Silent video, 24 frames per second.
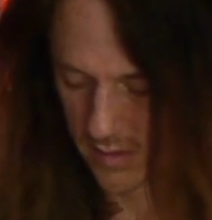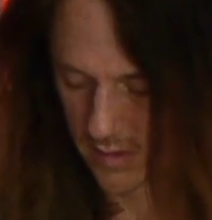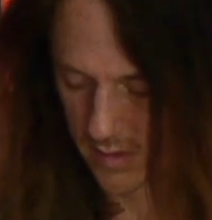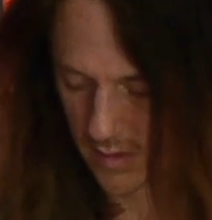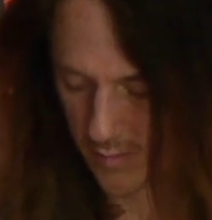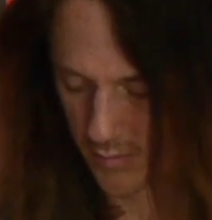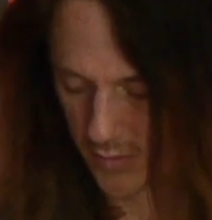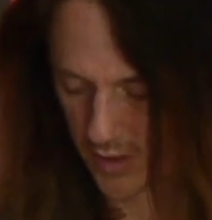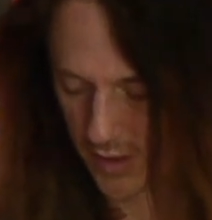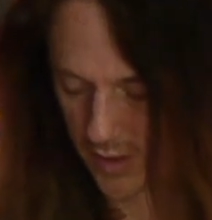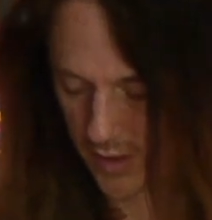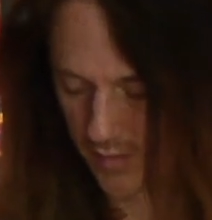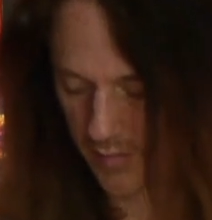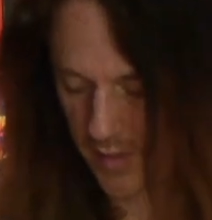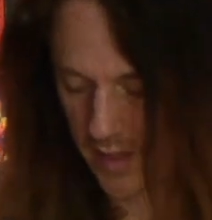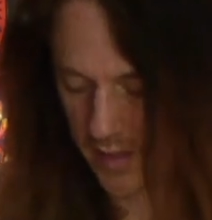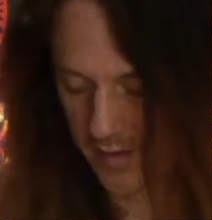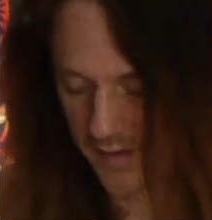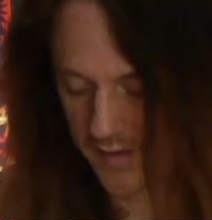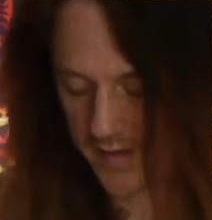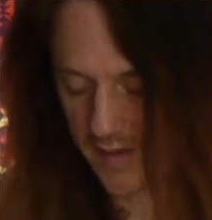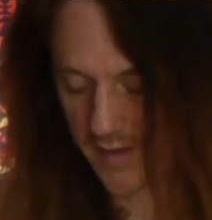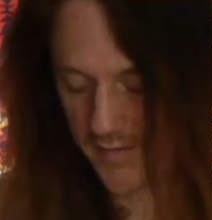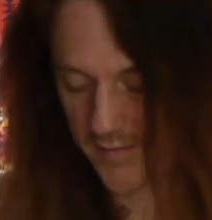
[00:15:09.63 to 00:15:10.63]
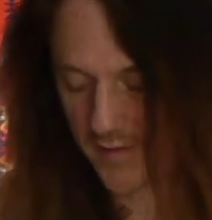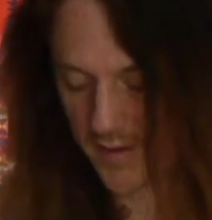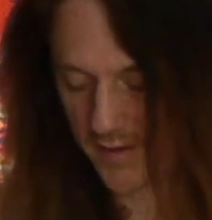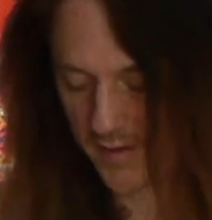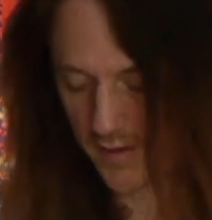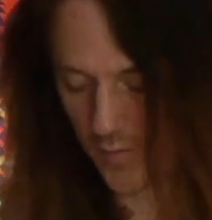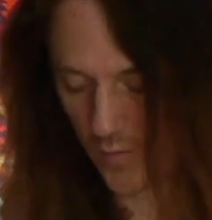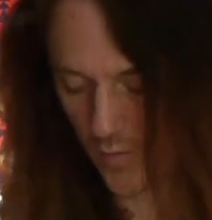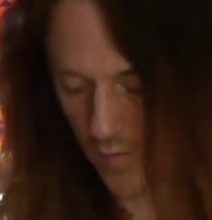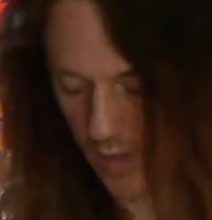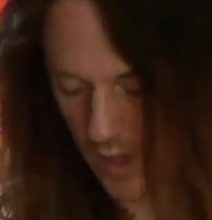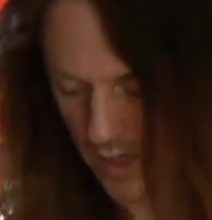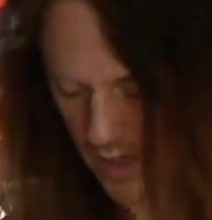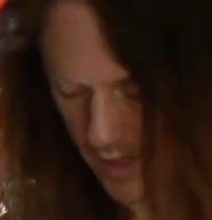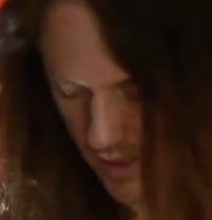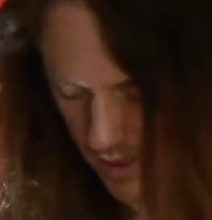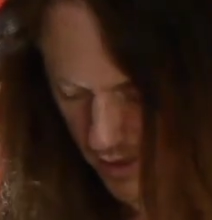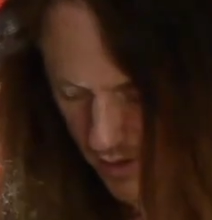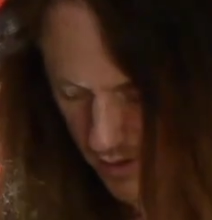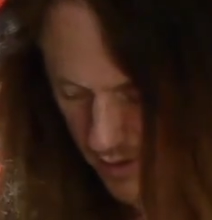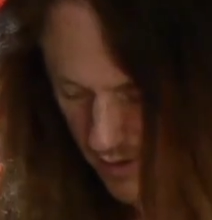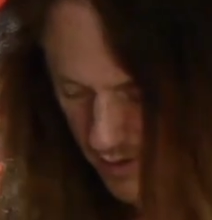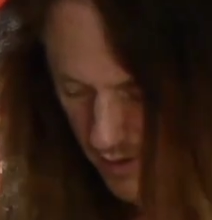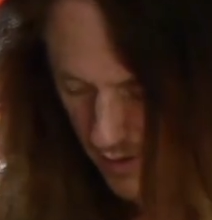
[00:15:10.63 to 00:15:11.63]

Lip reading: I'm looking around to see if there's a wire